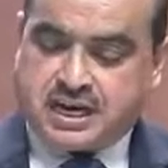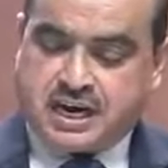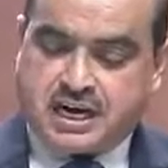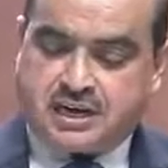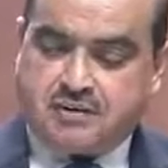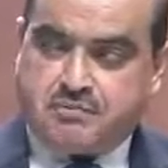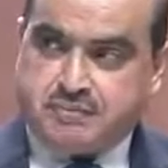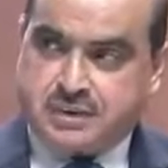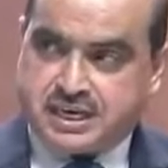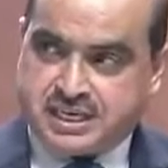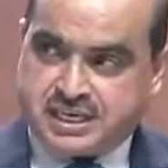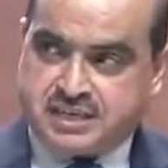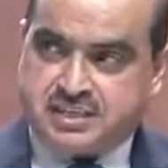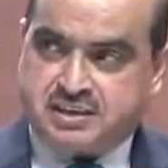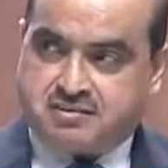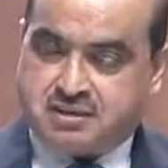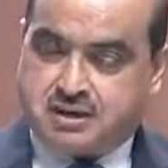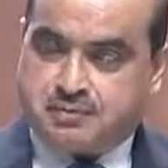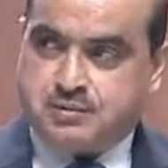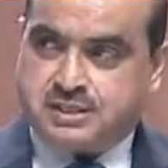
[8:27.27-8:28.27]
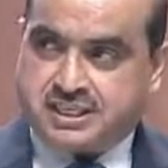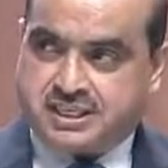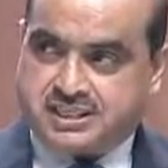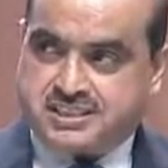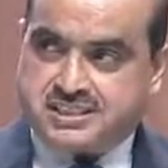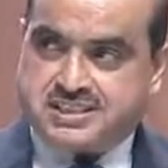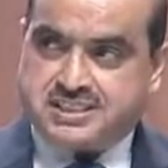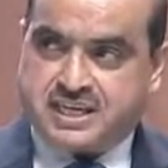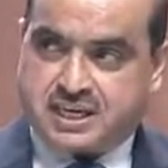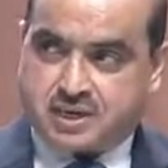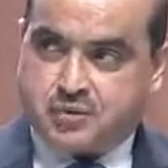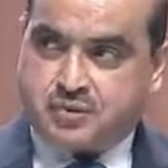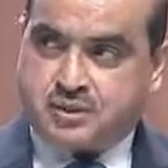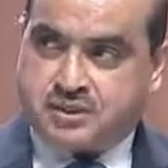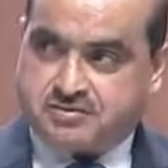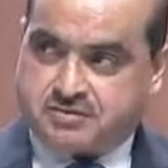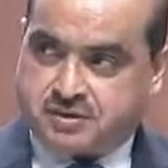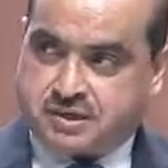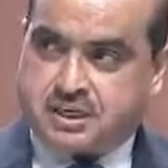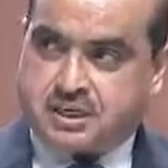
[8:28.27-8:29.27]
and many developed countries are looking
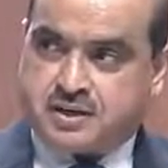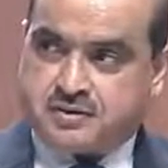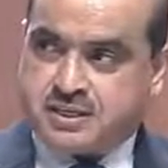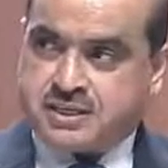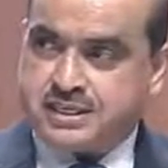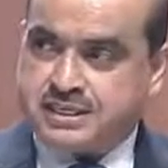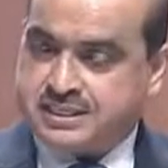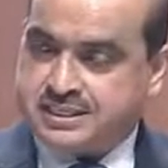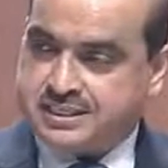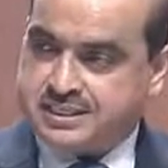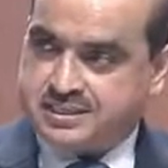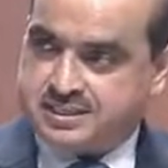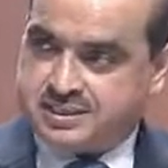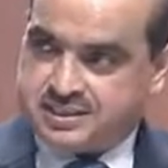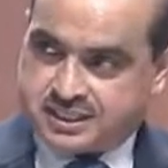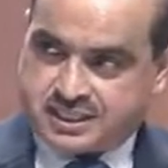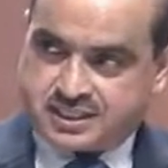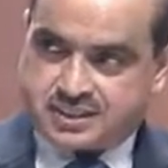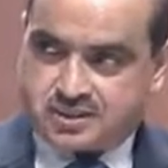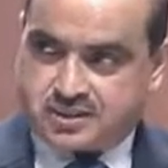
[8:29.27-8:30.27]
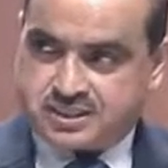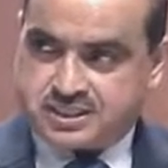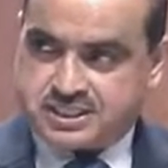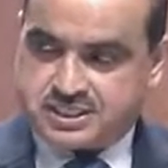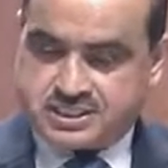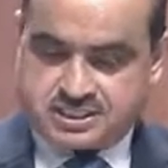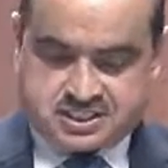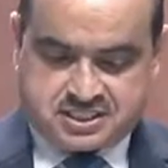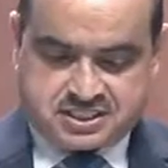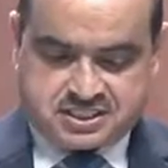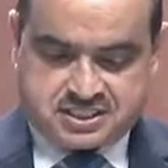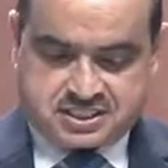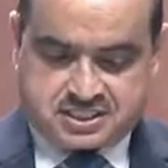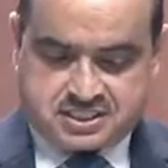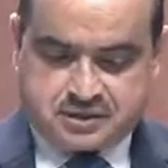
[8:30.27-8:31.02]
for our technologies in this.